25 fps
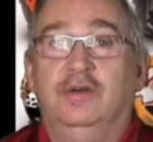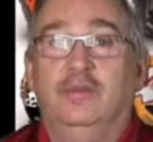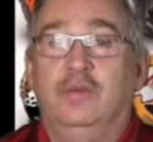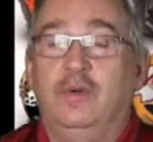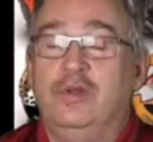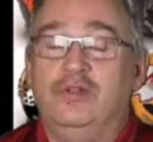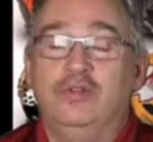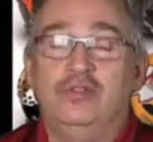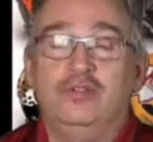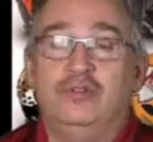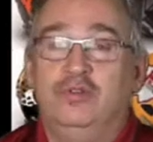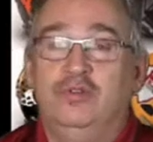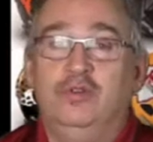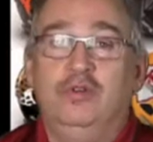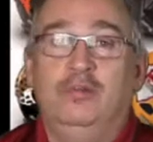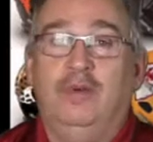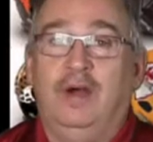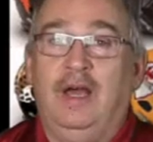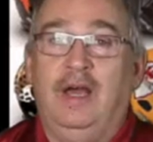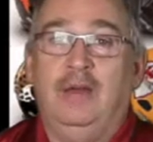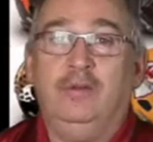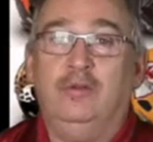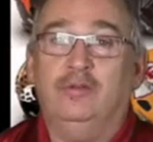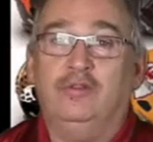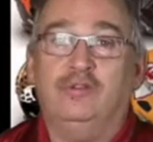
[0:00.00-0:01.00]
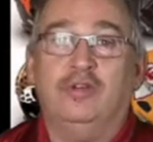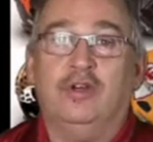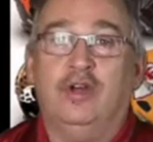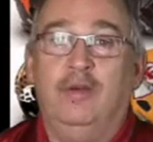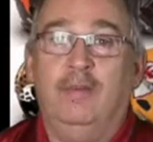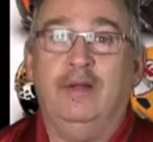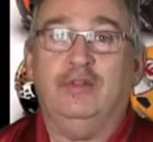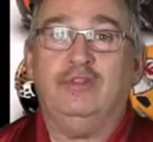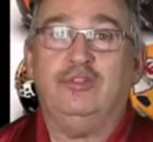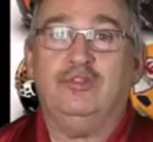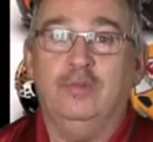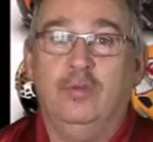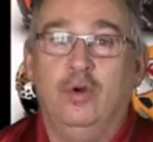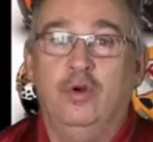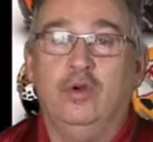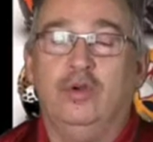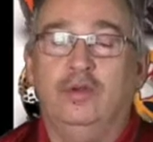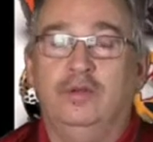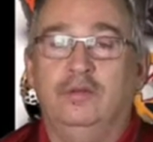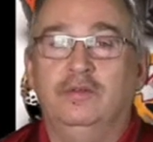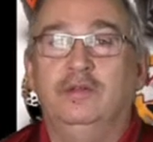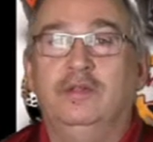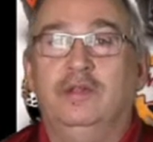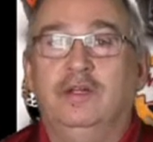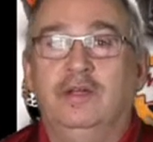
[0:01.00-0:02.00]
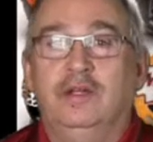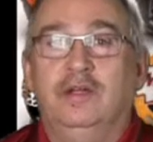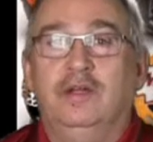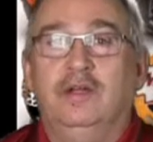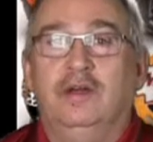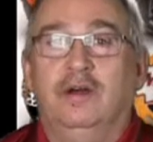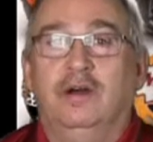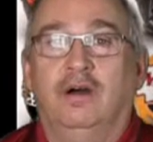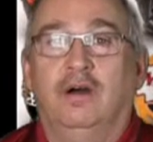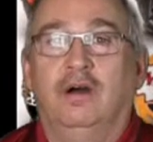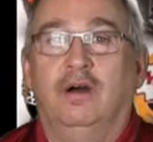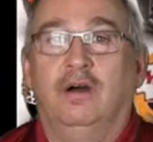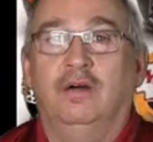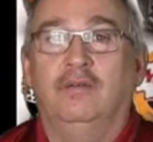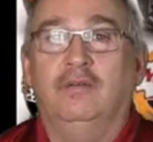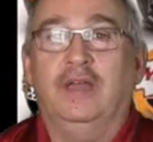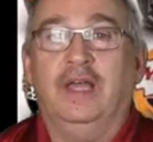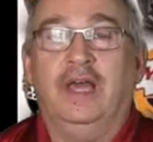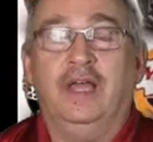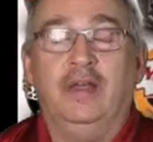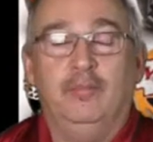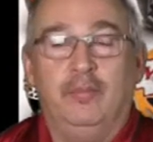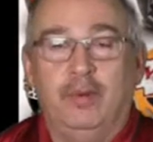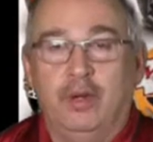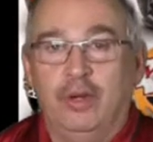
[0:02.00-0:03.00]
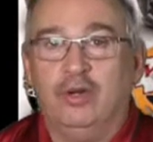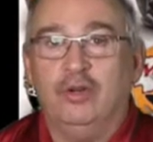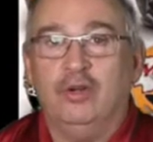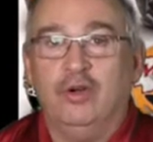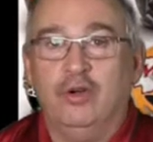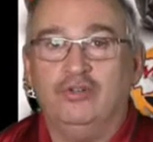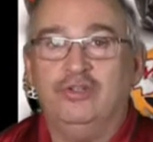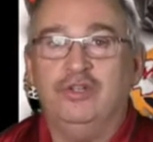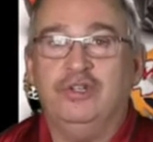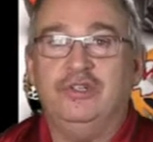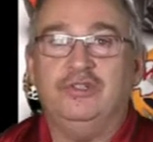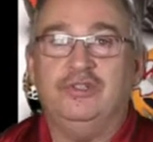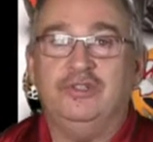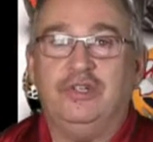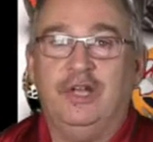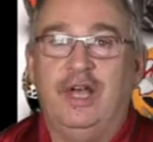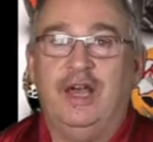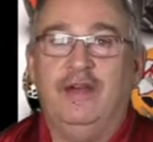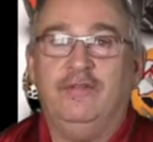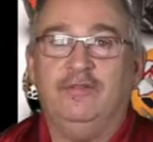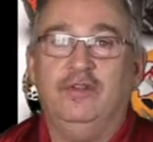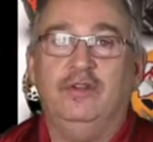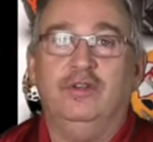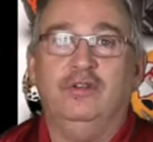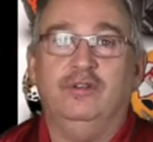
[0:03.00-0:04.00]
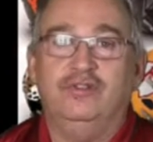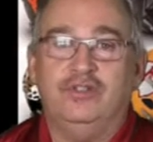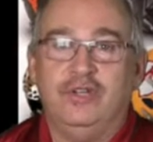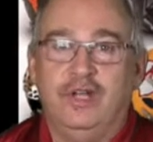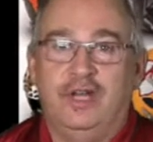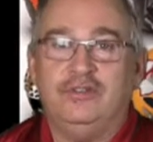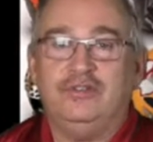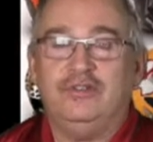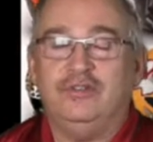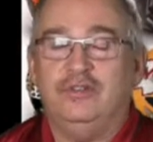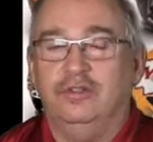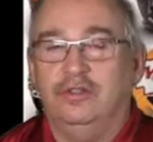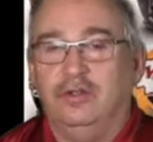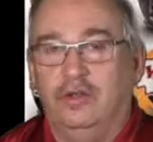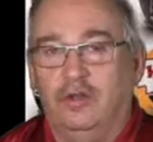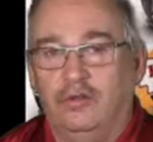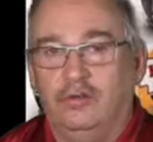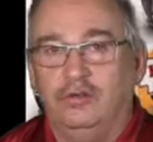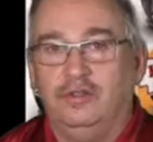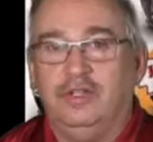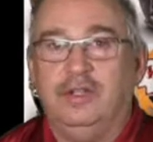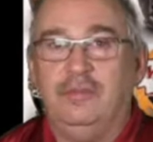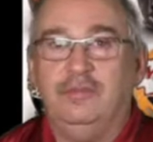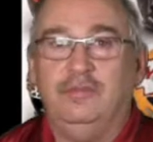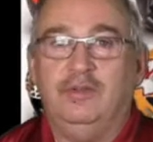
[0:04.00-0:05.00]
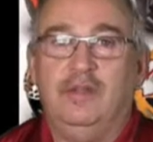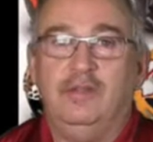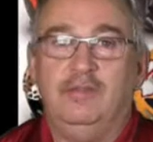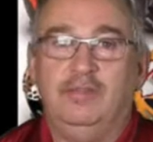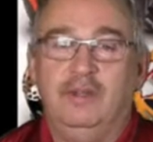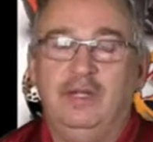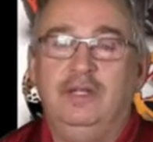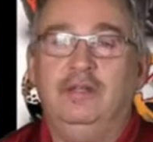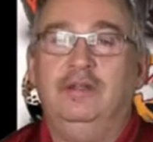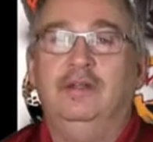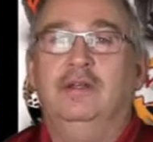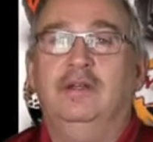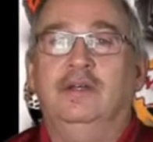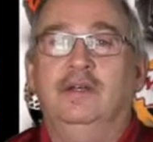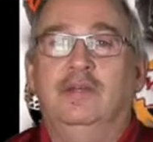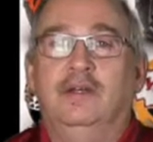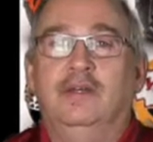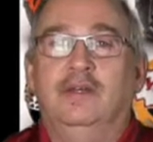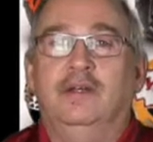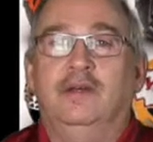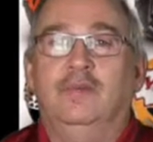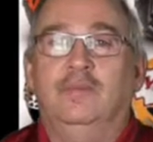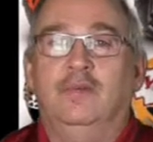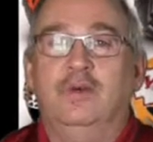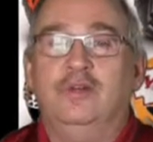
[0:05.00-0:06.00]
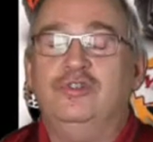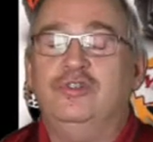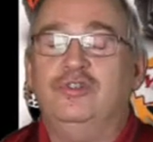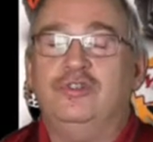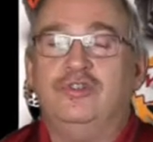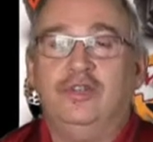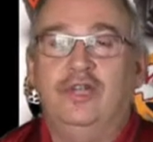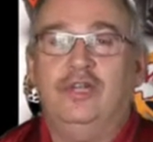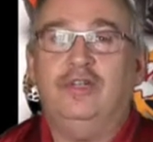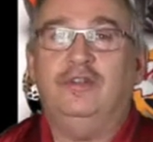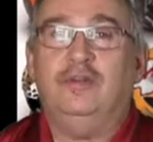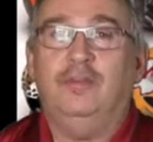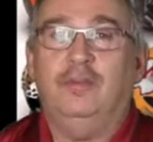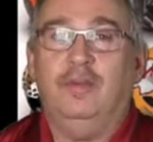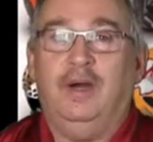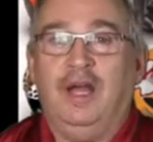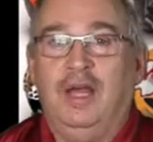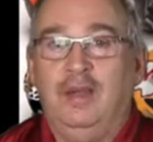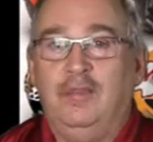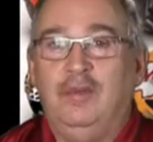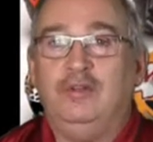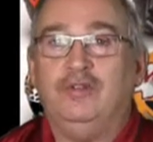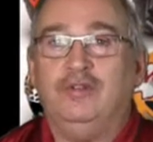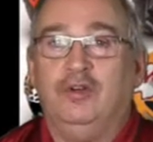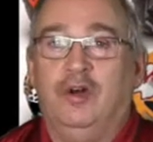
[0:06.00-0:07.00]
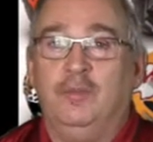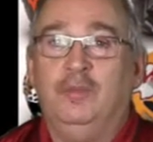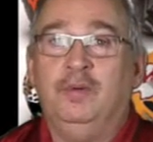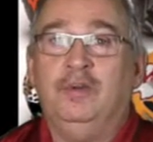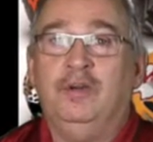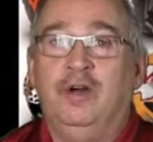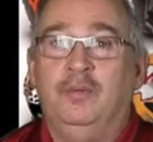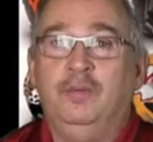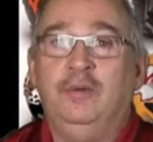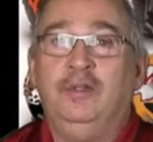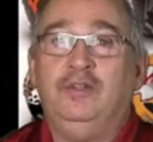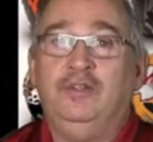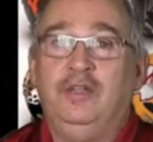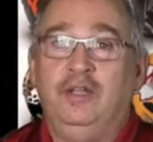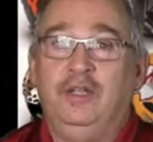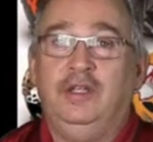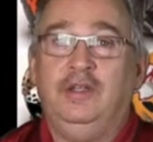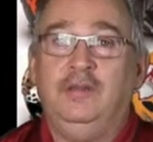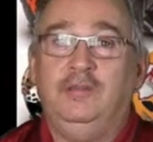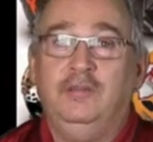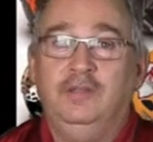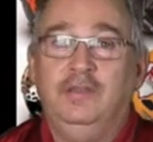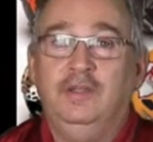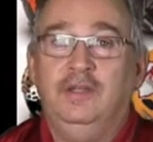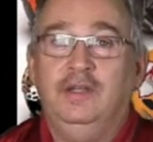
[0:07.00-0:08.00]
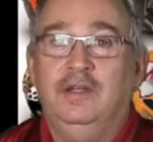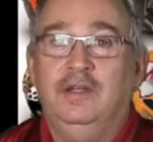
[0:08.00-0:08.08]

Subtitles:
We just knew that Miami was going to come out smoking. They got a better coaching staff than the Jets and the other team they beat. We just think that Miami's an up-and-coming team.